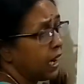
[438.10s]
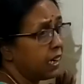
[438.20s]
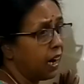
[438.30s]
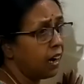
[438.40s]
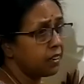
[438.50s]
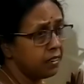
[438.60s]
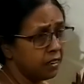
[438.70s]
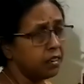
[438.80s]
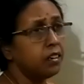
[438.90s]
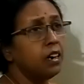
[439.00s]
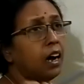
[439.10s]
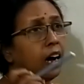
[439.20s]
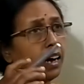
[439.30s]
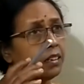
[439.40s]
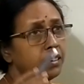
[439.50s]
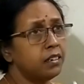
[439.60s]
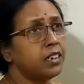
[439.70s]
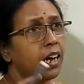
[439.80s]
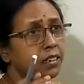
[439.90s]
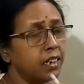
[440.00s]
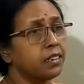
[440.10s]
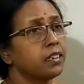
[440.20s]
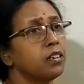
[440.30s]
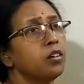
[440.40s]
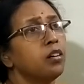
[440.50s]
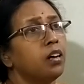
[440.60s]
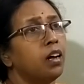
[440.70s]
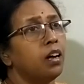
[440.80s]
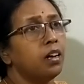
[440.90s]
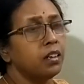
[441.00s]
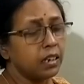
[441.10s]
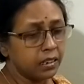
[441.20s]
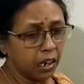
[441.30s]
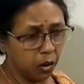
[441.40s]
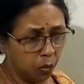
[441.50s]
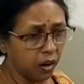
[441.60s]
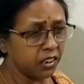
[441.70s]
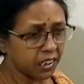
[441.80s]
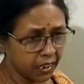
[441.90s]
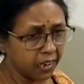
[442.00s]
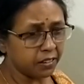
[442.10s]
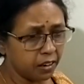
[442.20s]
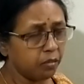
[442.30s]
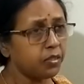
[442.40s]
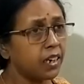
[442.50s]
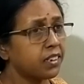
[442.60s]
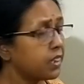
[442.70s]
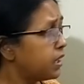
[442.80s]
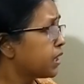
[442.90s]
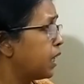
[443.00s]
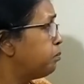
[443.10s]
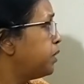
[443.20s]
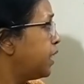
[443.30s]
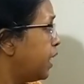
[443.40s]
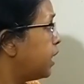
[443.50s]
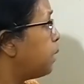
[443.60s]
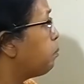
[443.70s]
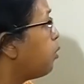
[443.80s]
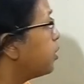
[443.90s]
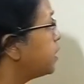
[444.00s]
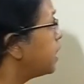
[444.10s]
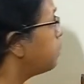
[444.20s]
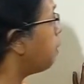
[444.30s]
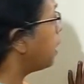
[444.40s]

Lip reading: and other judges in the lower strata of that system, they are appointed